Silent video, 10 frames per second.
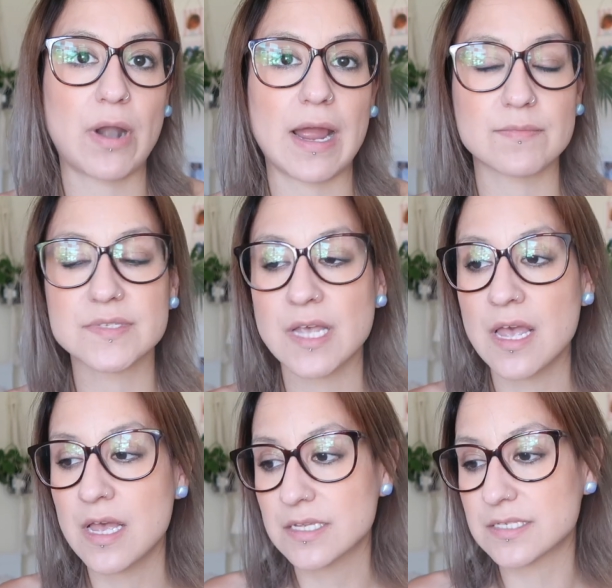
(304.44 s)
prams.
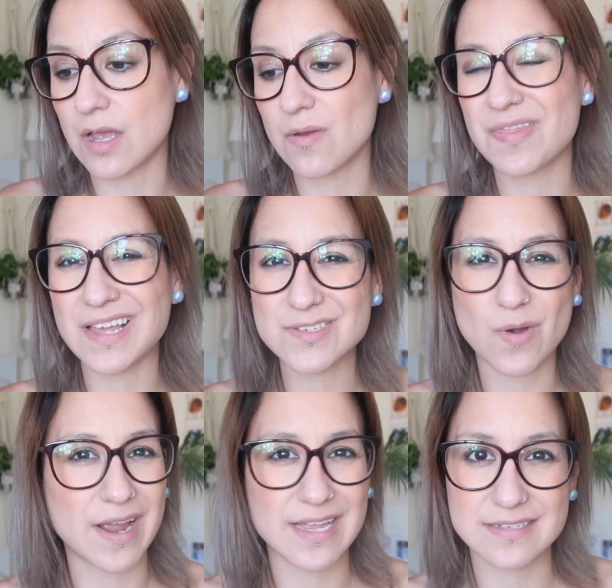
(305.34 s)
So that's
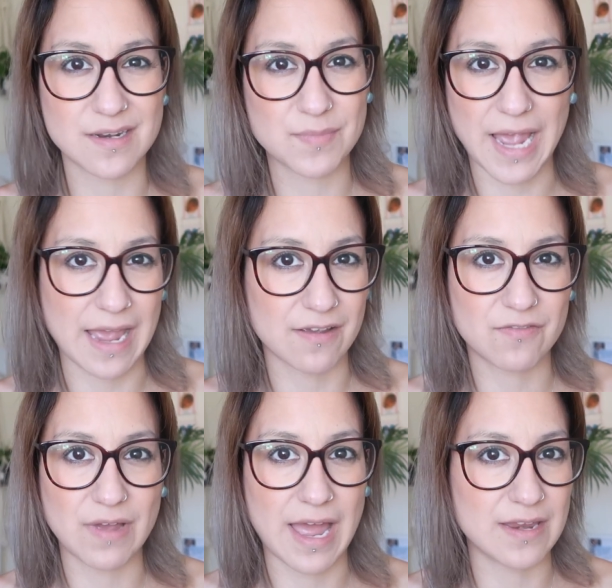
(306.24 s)
what I ended up
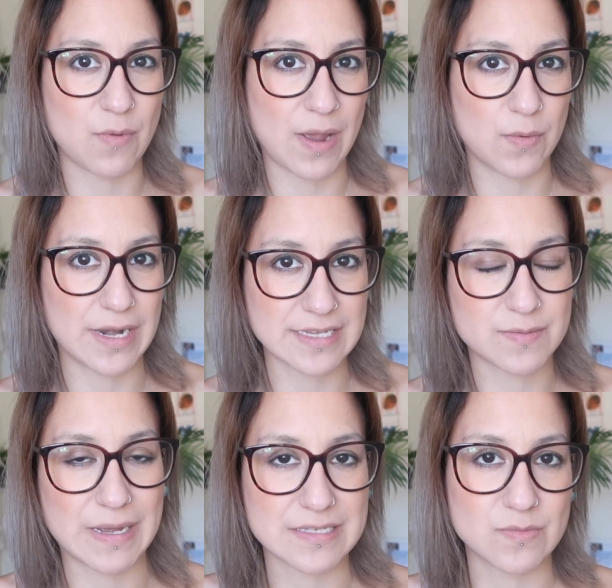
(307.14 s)
getting anyway when
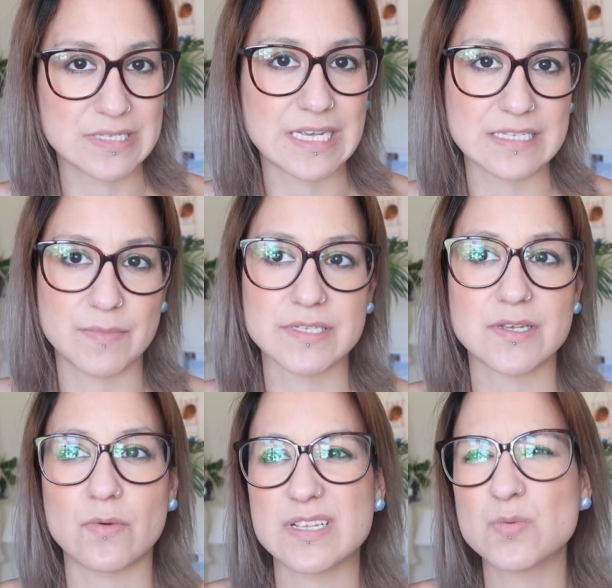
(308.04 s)
Sebastian was 6 months
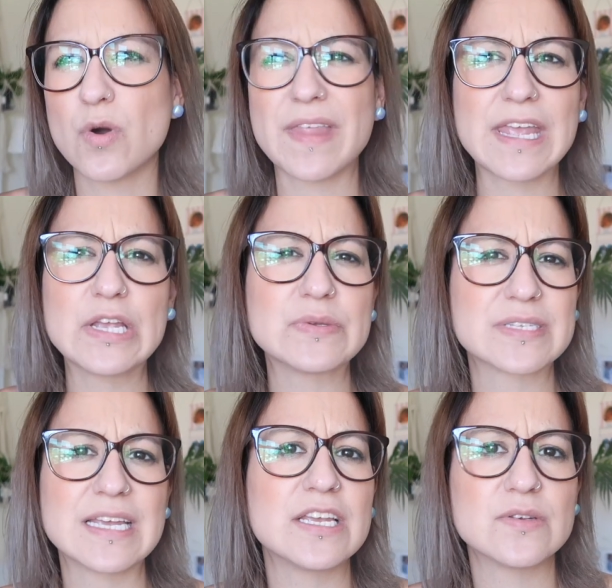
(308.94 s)
old. It's what
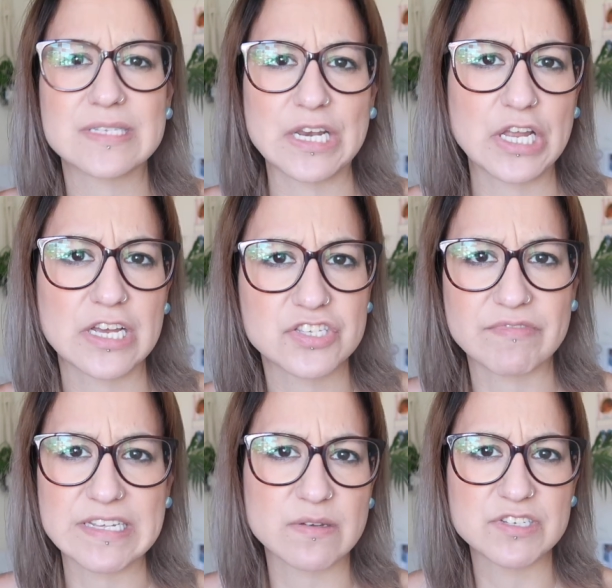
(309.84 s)
he used at
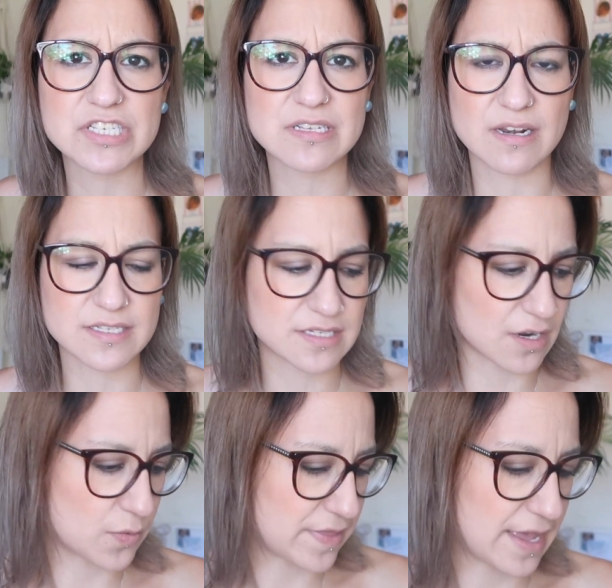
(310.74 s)
nursery, so I just kind of
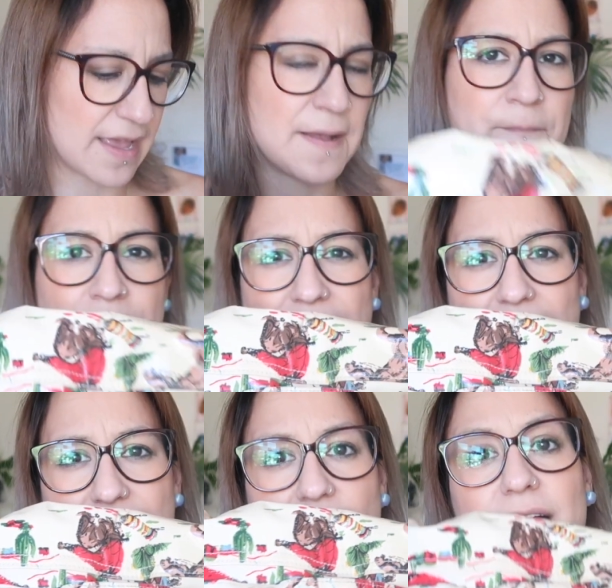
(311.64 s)
stuck with it.
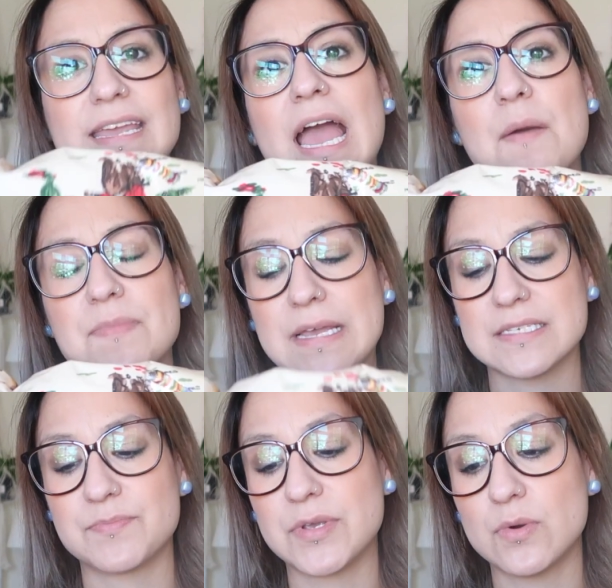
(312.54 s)
And I kept
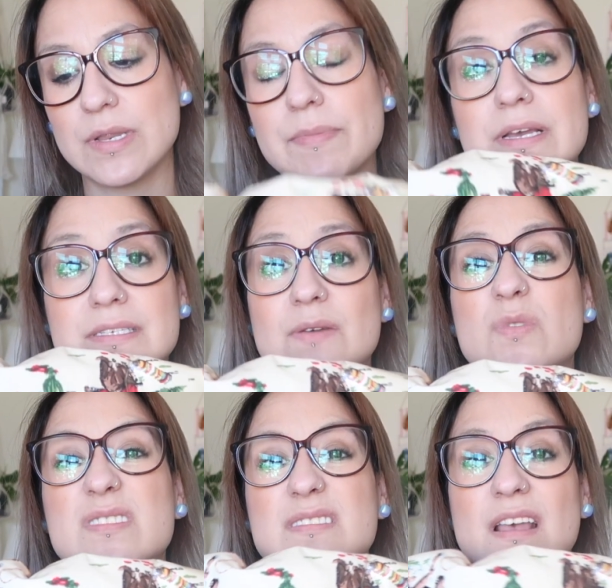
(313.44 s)
this purely because it
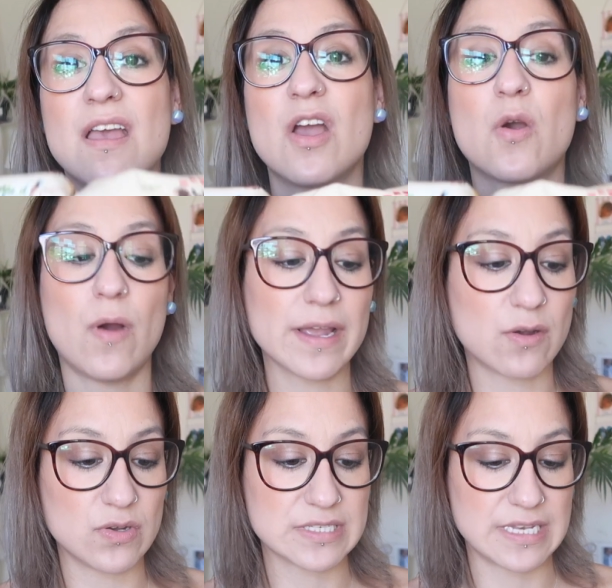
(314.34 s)
was quite
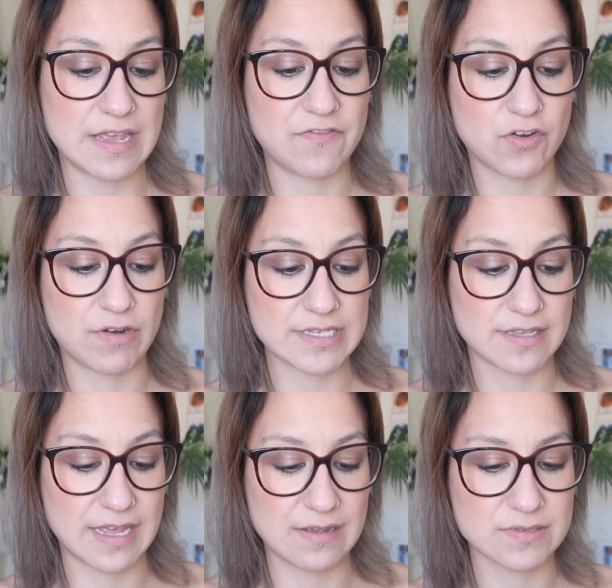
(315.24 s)
costly for Chris.
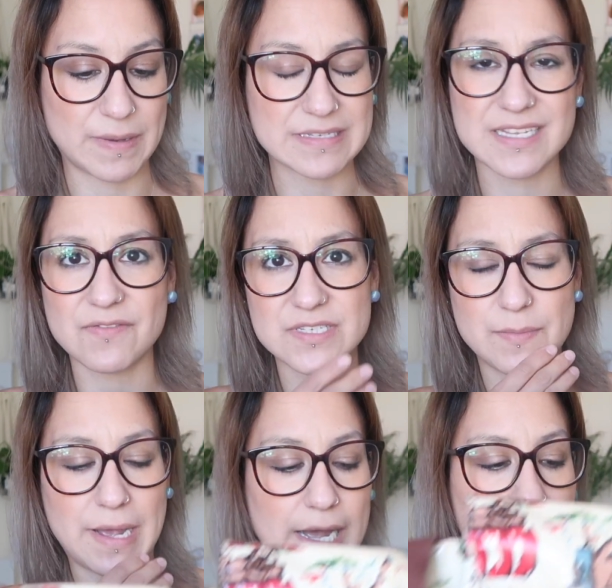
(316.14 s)
I think it was about
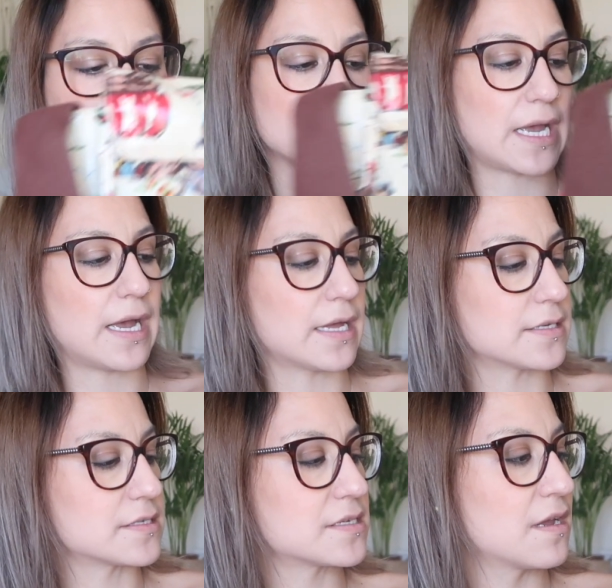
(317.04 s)
£70,
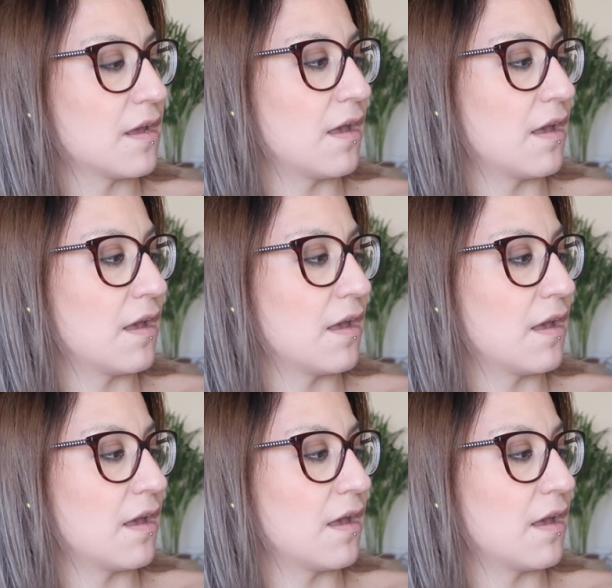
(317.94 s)
and